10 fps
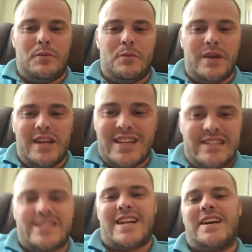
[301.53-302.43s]
Where
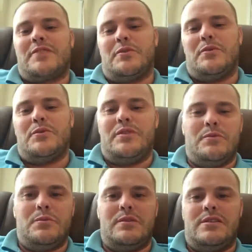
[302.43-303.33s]
is that going?
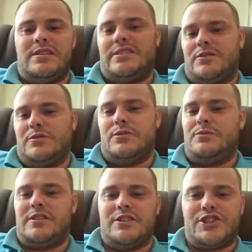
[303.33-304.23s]
Where is it
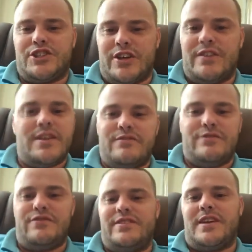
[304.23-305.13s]
going when they're shutting
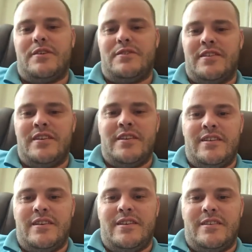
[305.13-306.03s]
everything down?
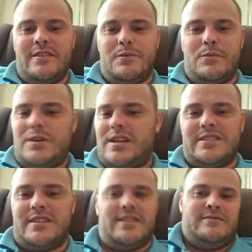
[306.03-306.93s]
Where
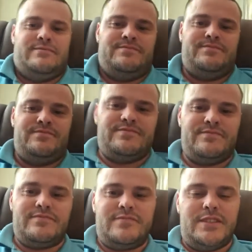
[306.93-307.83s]
is it?
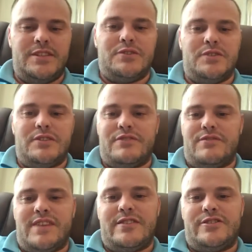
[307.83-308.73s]
You know, you've got
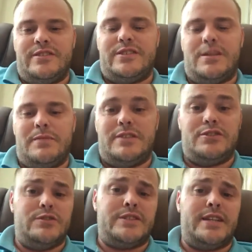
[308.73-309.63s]
veterans committing
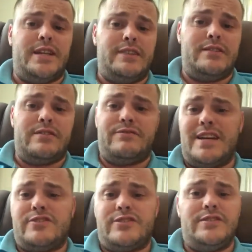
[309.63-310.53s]
suicide, you've got
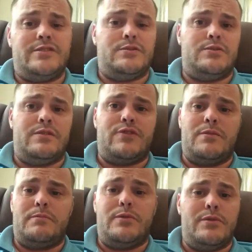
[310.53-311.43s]
veterans who have
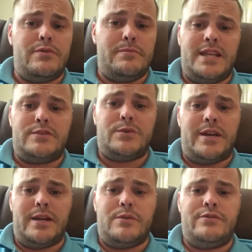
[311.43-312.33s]
got poor mental
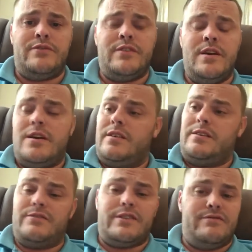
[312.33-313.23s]
health,
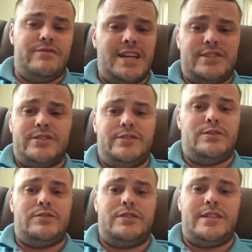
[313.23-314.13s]
you've got
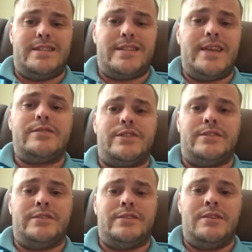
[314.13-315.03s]
veterans who are in
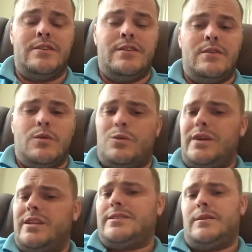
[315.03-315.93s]
addictions.
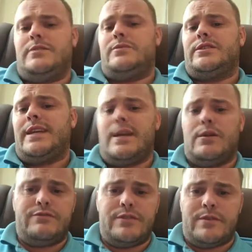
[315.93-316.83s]
Where is it? Where's the
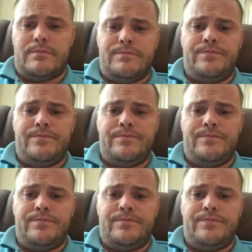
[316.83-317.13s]
help for them?